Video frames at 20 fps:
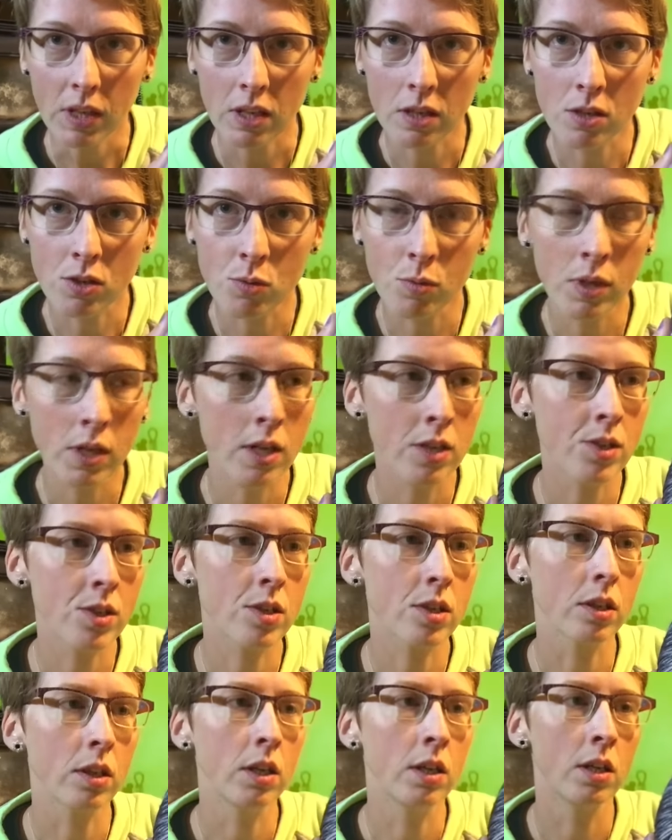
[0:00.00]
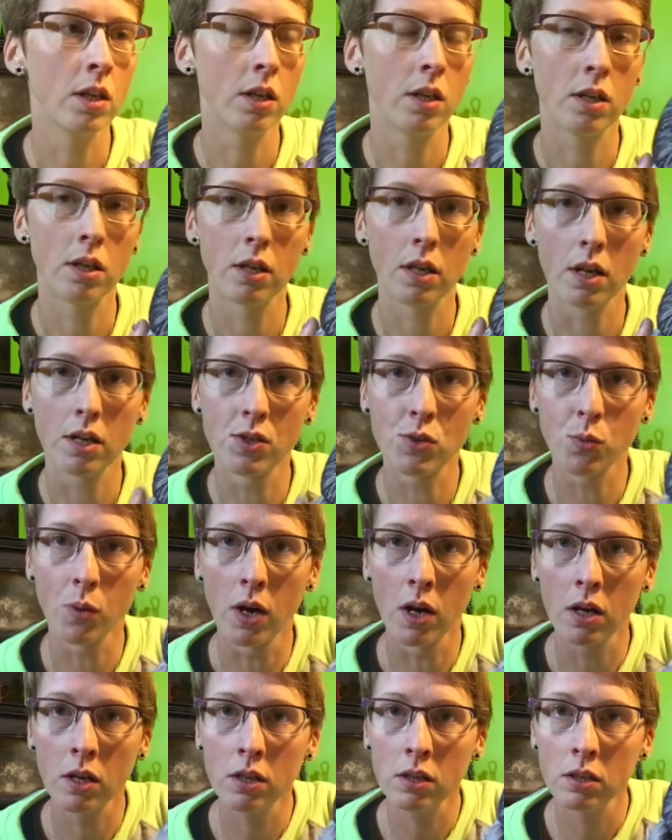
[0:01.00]
This one has Stellina in it as
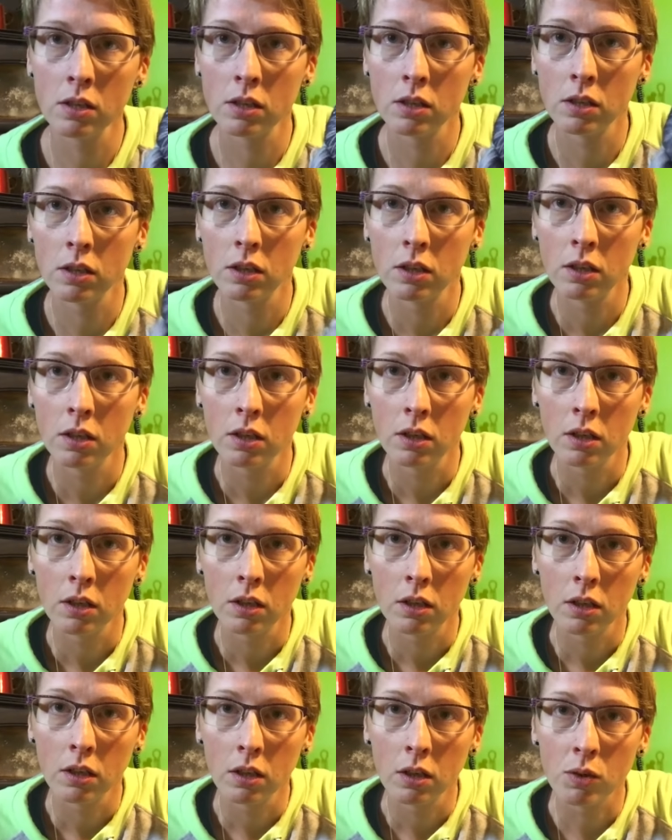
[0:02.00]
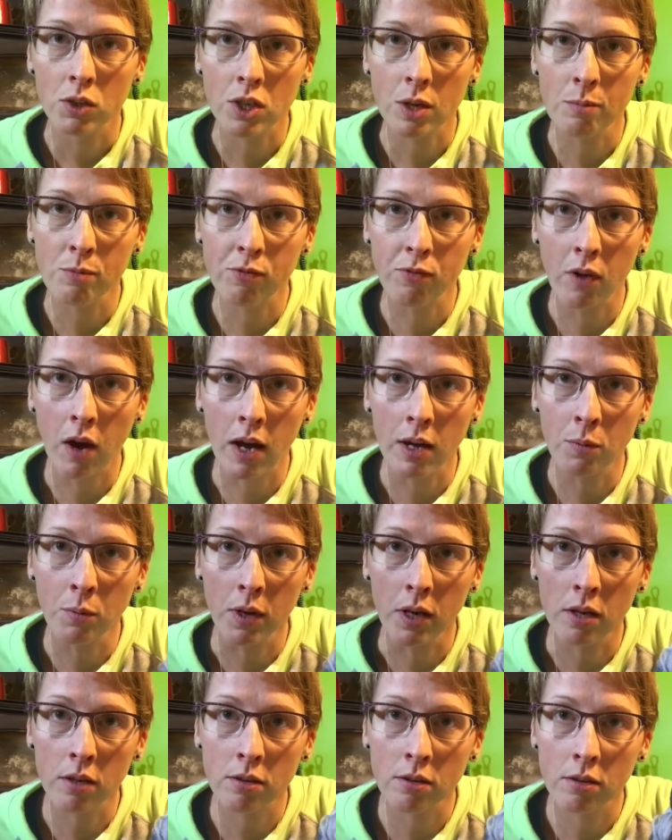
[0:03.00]
well, which I'm fine
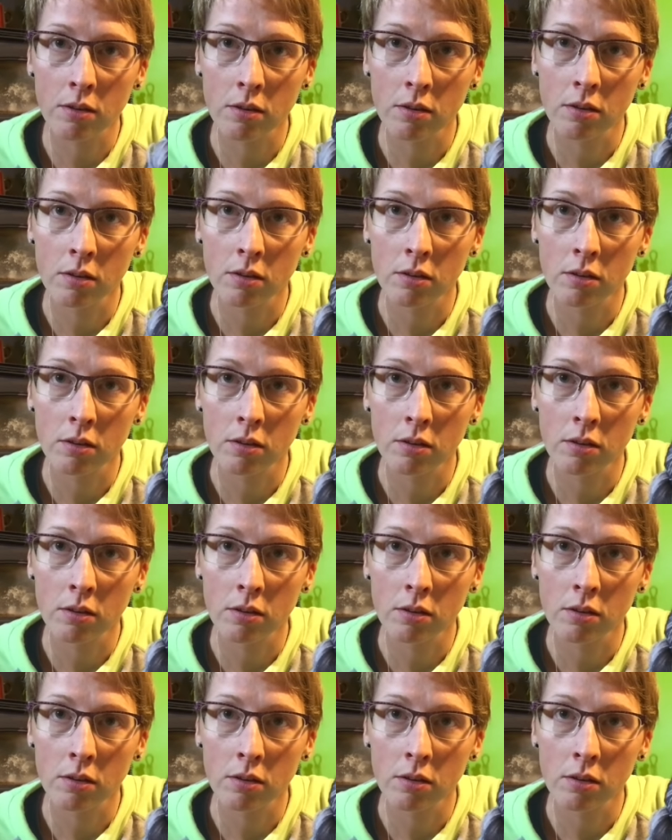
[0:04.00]
with.